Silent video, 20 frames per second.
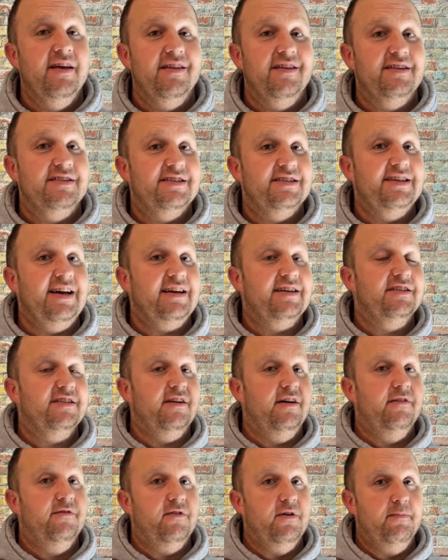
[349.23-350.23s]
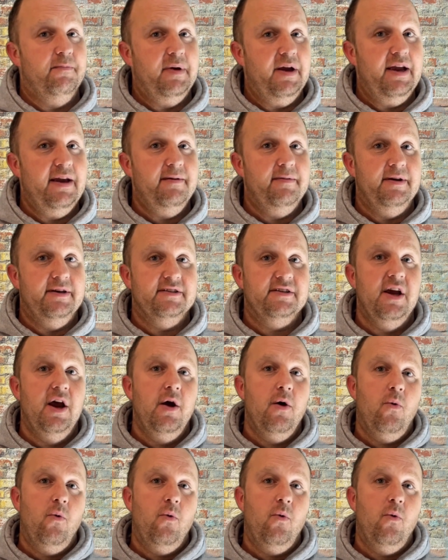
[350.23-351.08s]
the sex of the babies.